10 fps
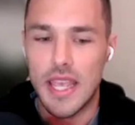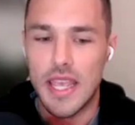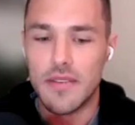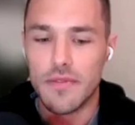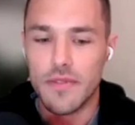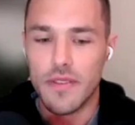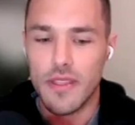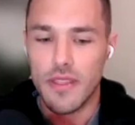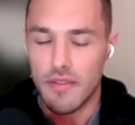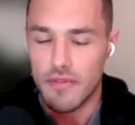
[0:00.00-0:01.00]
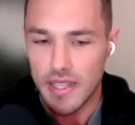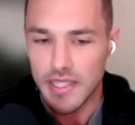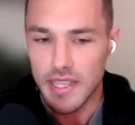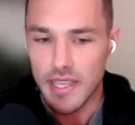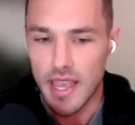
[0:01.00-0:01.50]
If
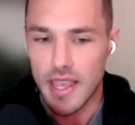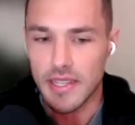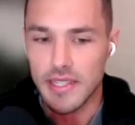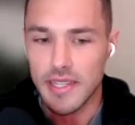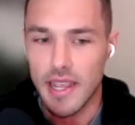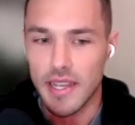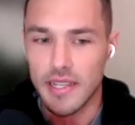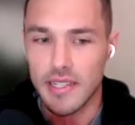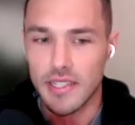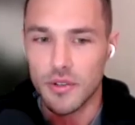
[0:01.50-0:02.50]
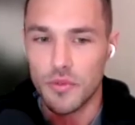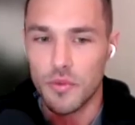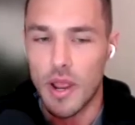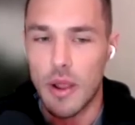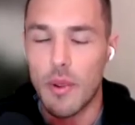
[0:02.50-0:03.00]
that's the case, and sort of
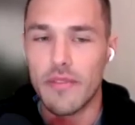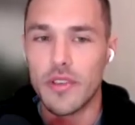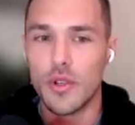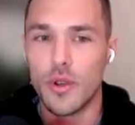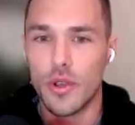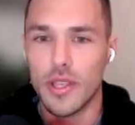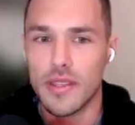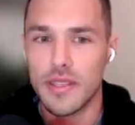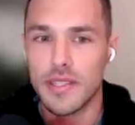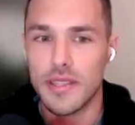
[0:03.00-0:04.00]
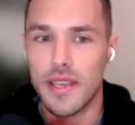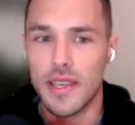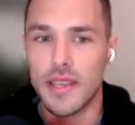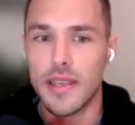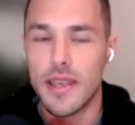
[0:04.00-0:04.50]
however you look at this
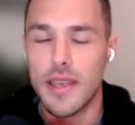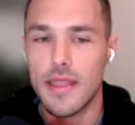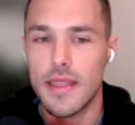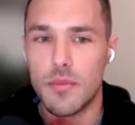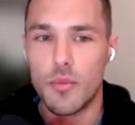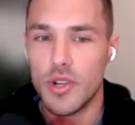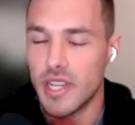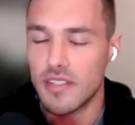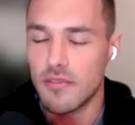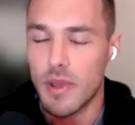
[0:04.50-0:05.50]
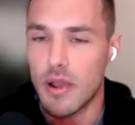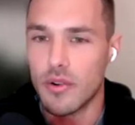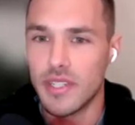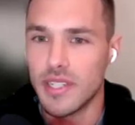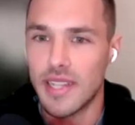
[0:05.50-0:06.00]
thing, the predictive
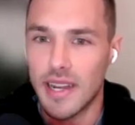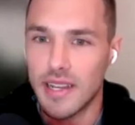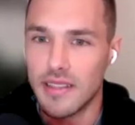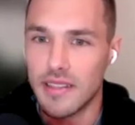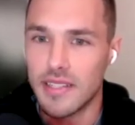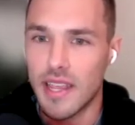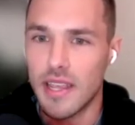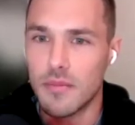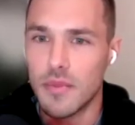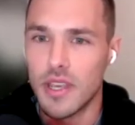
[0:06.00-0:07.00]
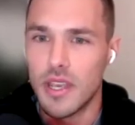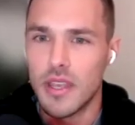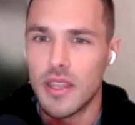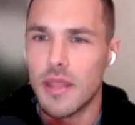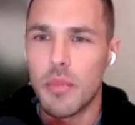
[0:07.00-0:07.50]
power is exactly the same,
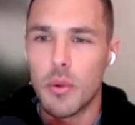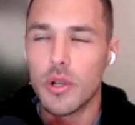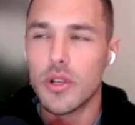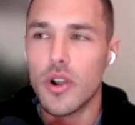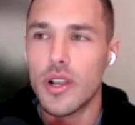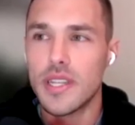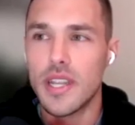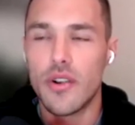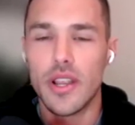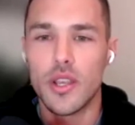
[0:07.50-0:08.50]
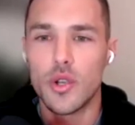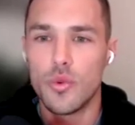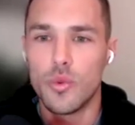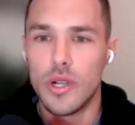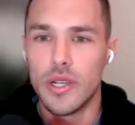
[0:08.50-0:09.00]
then by what criteria could
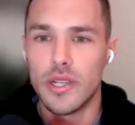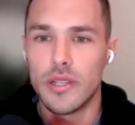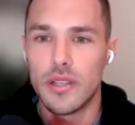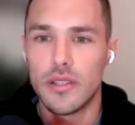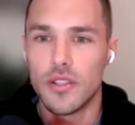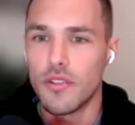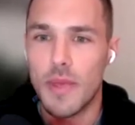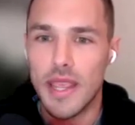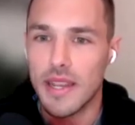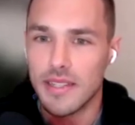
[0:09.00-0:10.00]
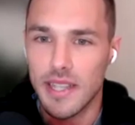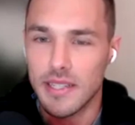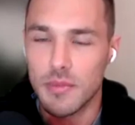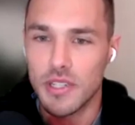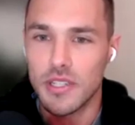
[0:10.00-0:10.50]
one sort of make an
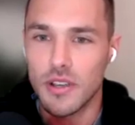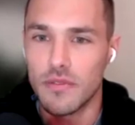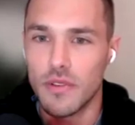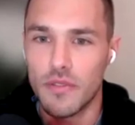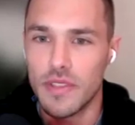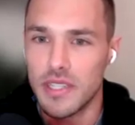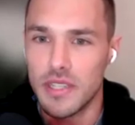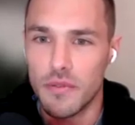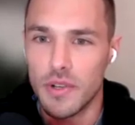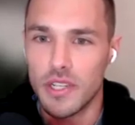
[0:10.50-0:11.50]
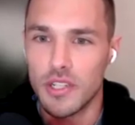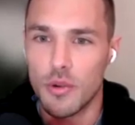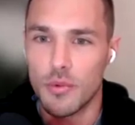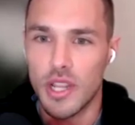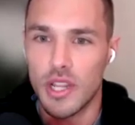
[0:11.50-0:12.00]
assessment of these different
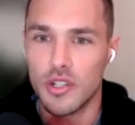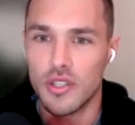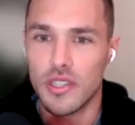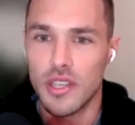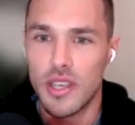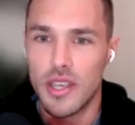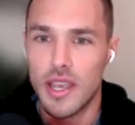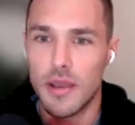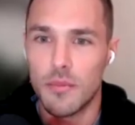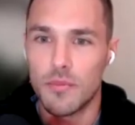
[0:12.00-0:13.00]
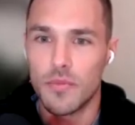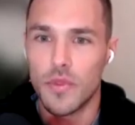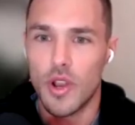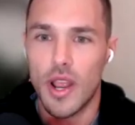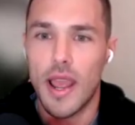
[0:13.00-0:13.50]
interpretations?
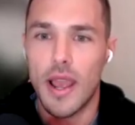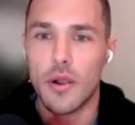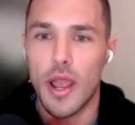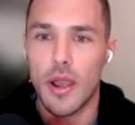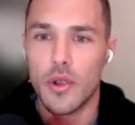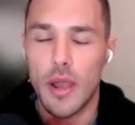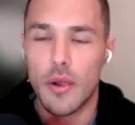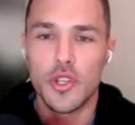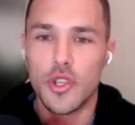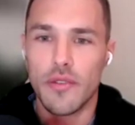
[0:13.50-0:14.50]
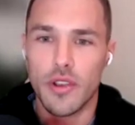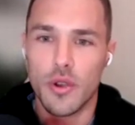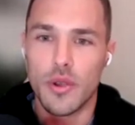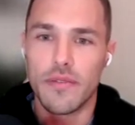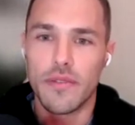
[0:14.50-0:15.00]
How could you ever
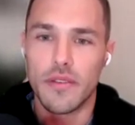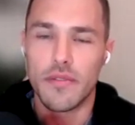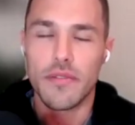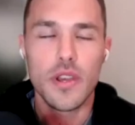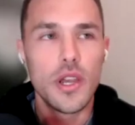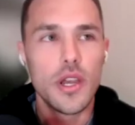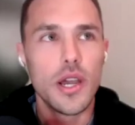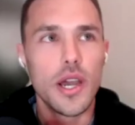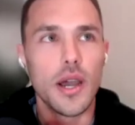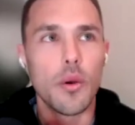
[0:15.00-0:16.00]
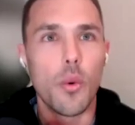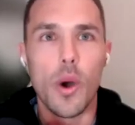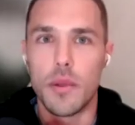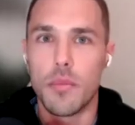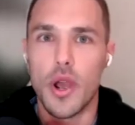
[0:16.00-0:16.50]
know if
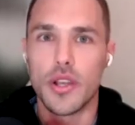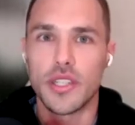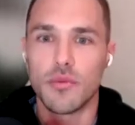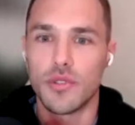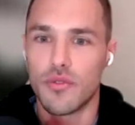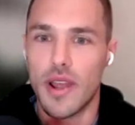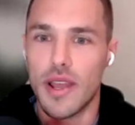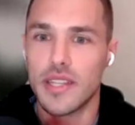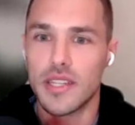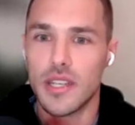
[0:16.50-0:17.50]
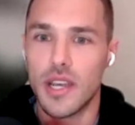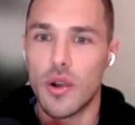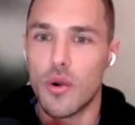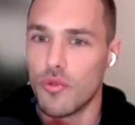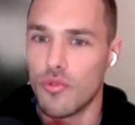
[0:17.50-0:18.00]
one person was right
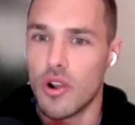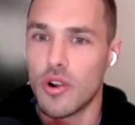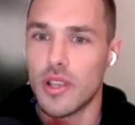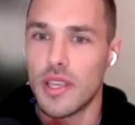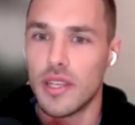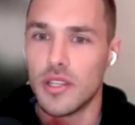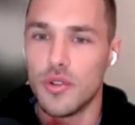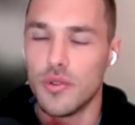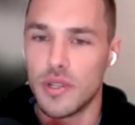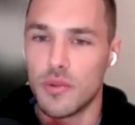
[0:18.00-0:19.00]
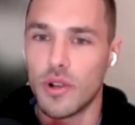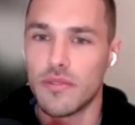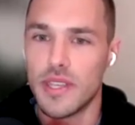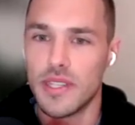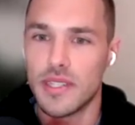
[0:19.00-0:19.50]
or wrong in choosing one of
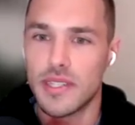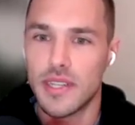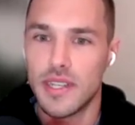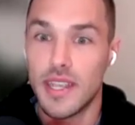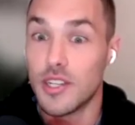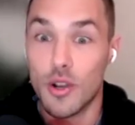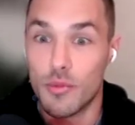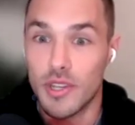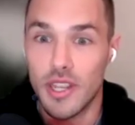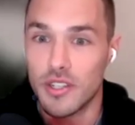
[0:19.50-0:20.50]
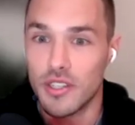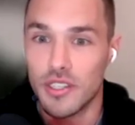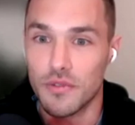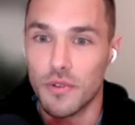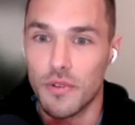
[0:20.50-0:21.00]
these
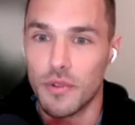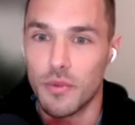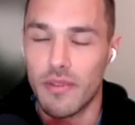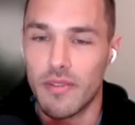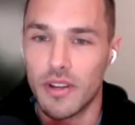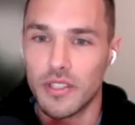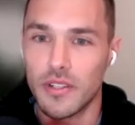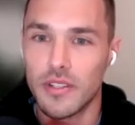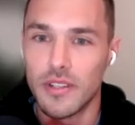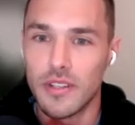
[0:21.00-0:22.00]
interpretations of the wave function?